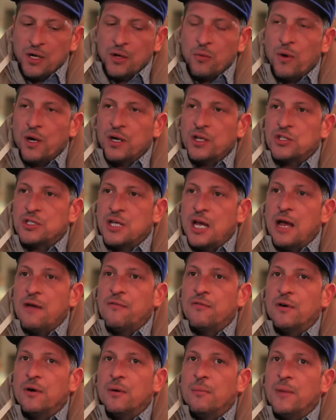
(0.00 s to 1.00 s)
wanted to
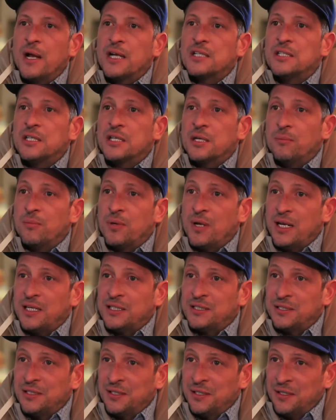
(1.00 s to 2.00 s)
have a Mexican
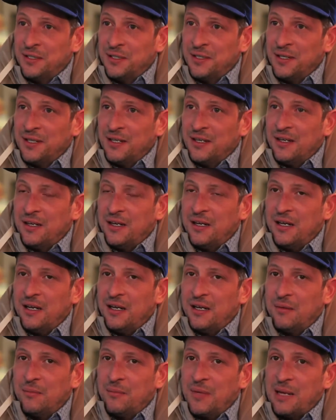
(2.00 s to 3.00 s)
place,
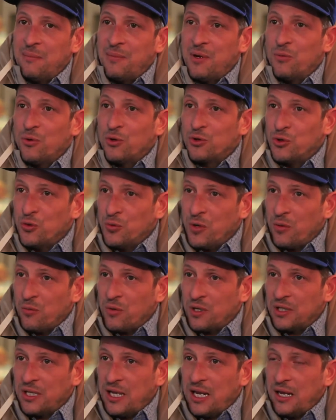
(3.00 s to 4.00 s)
and maybe we'll do it
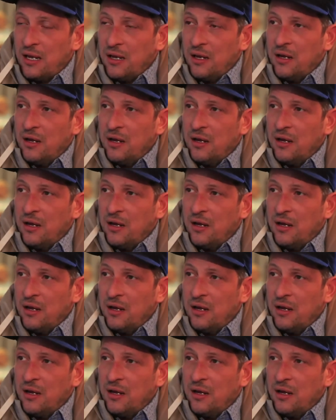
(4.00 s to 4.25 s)
one day.